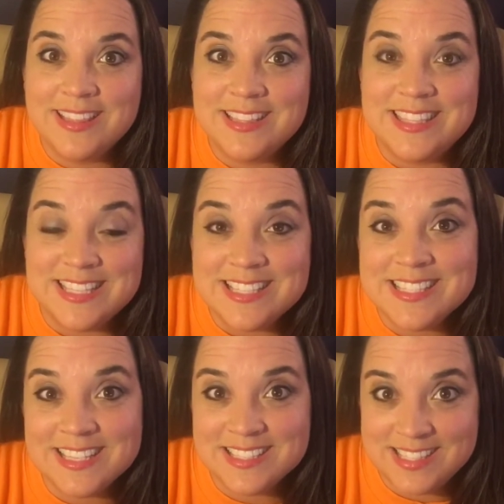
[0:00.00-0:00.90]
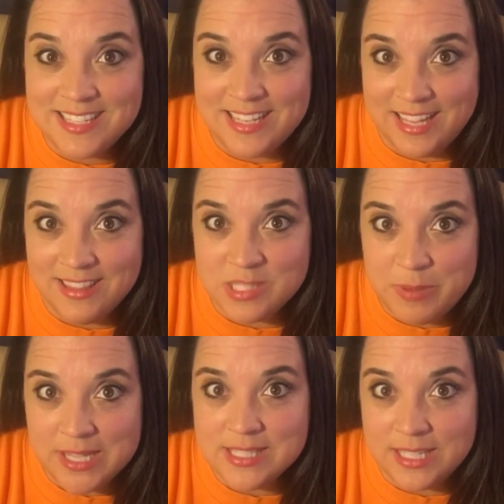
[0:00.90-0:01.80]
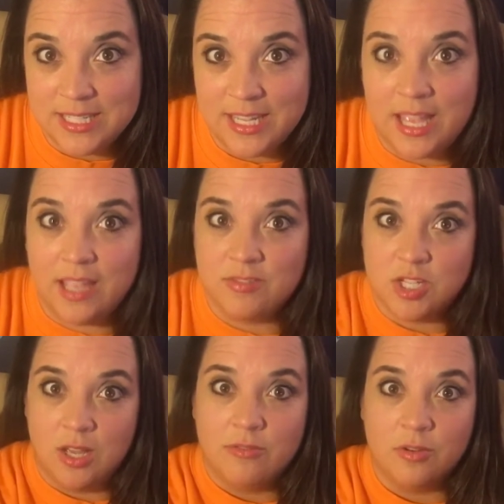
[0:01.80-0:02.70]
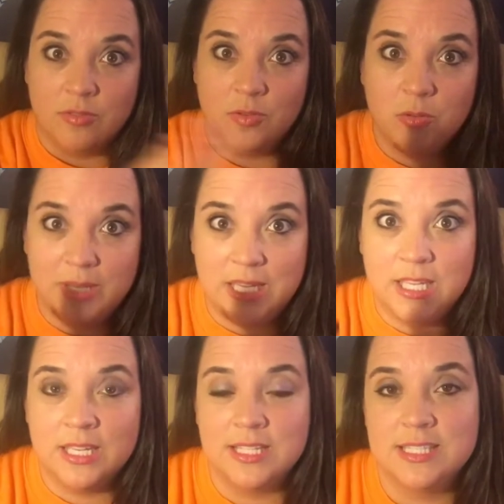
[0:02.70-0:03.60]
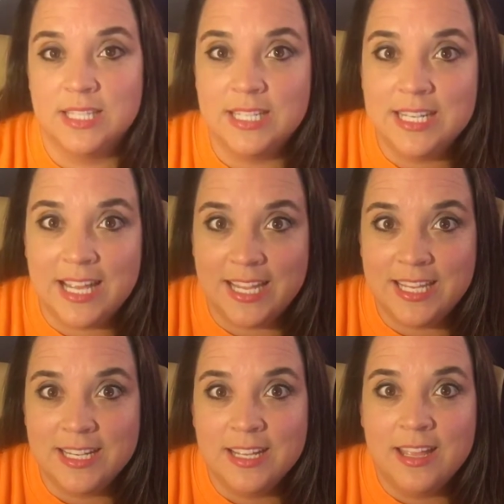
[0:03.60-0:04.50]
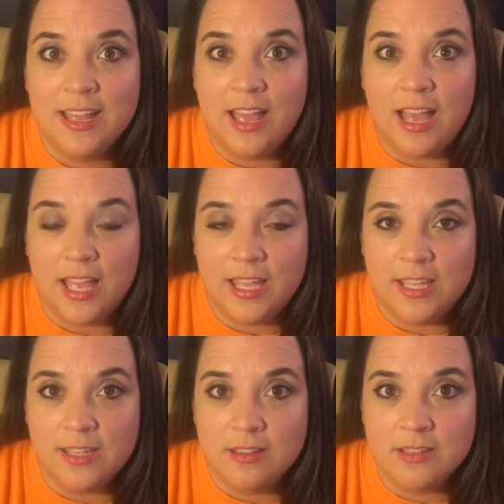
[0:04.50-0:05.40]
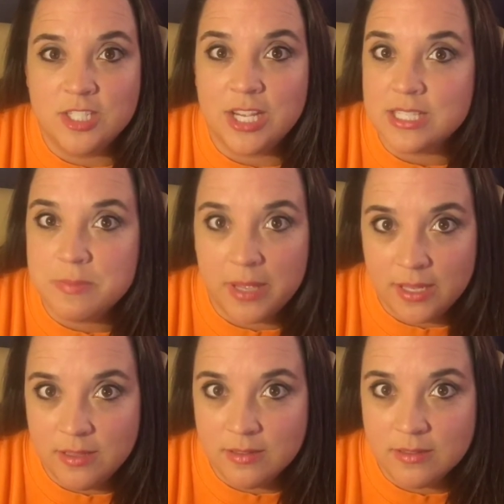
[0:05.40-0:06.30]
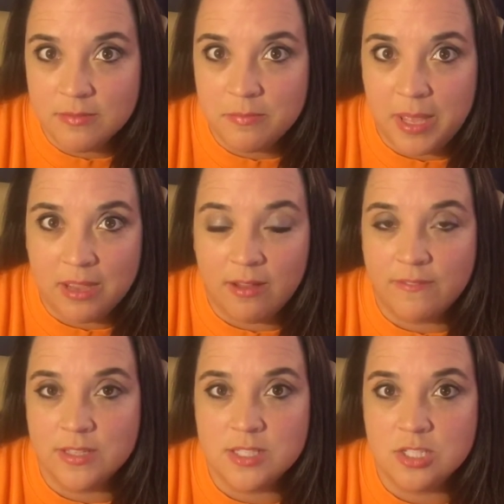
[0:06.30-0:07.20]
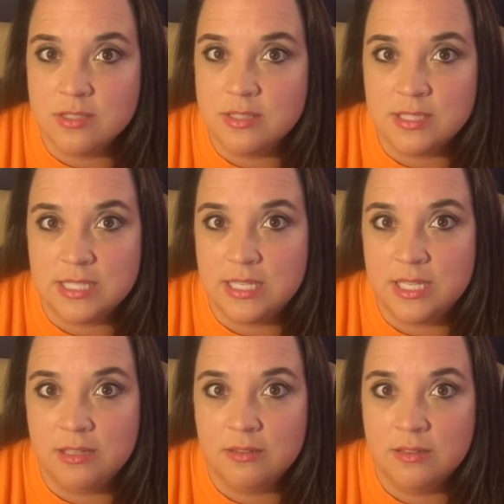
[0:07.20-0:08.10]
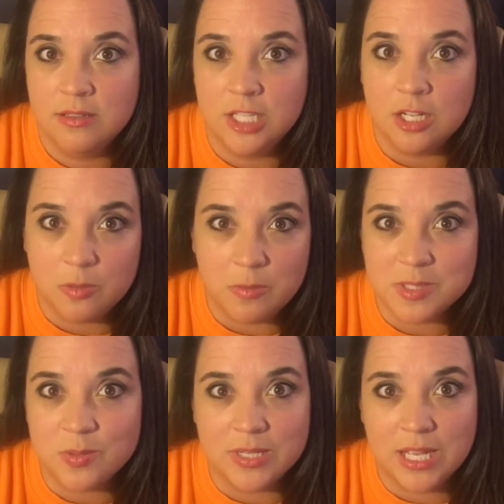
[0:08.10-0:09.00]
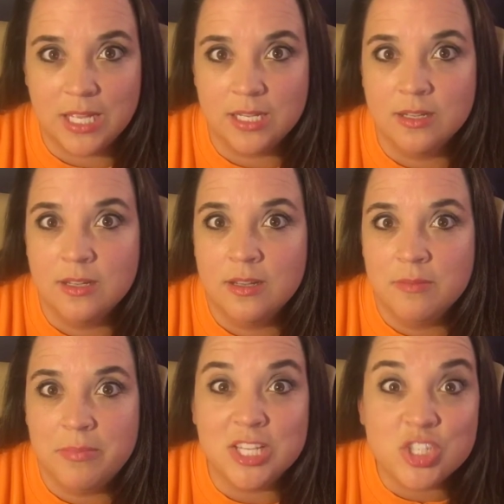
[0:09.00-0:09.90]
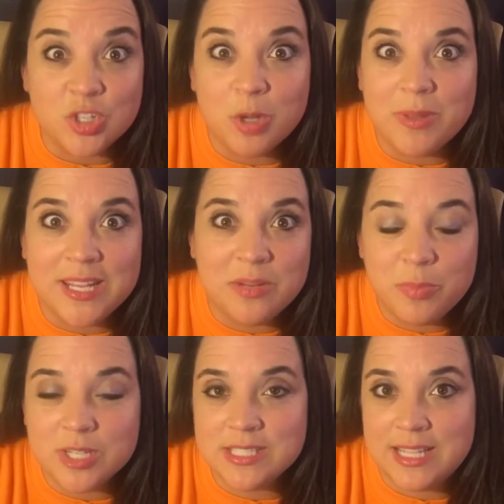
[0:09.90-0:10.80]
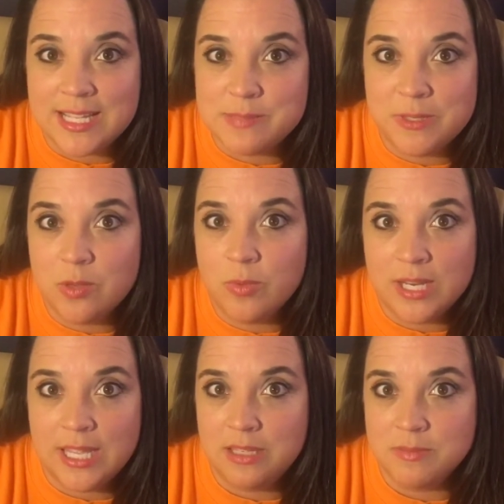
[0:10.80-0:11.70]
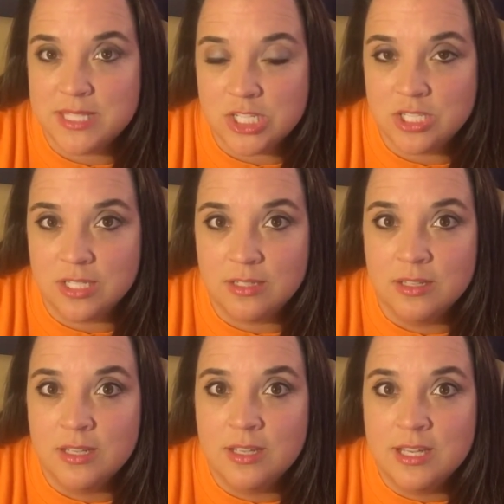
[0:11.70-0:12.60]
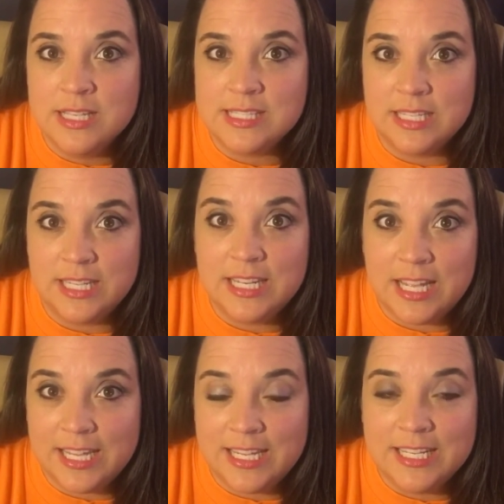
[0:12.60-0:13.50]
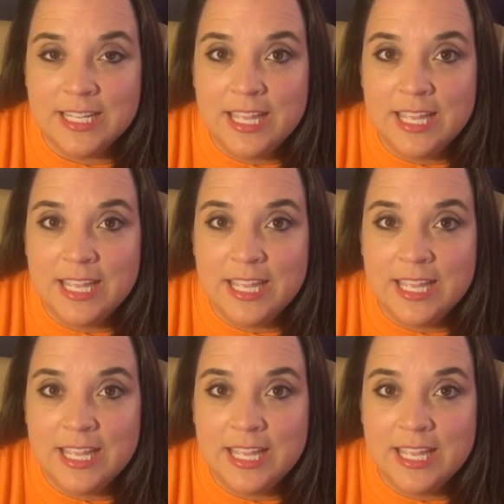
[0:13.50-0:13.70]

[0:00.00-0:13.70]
this past Sunday, I have taught for a full week, and Sunday night, I checked my back office just to see, you know, what was going on, make sure nobody had booked a last minute 1 a.m. session Sunday night.